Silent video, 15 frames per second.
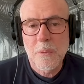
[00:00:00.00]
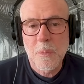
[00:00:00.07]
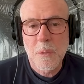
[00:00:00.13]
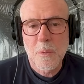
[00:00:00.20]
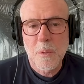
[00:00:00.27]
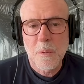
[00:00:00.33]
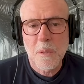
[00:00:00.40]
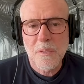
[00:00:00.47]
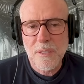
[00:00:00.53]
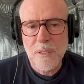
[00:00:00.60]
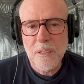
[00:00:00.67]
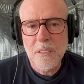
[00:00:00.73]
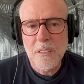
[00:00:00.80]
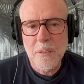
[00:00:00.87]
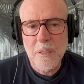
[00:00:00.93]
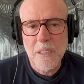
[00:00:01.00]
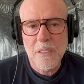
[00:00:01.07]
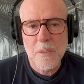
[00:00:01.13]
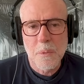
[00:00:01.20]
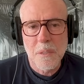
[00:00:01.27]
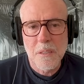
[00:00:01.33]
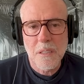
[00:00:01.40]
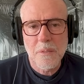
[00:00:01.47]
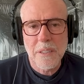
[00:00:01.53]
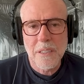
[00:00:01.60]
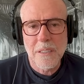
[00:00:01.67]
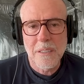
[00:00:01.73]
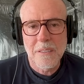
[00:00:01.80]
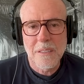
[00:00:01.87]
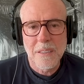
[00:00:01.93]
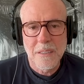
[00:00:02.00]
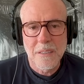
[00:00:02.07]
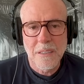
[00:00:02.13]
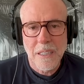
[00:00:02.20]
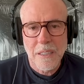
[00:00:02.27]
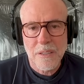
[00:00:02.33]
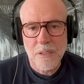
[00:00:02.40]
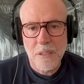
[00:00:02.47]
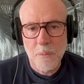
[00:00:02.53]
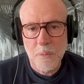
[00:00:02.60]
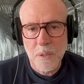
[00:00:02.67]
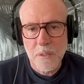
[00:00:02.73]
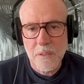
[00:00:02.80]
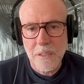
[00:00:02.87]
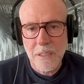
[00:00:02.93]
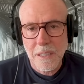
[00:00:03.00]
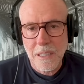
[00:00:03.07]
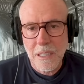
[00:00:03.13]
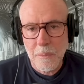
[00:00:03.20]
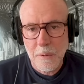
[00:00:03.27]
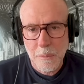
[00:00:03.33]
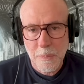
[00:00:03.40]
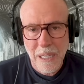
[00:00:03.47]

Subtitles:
And what we're referring to here specifically is the International Emergency Economic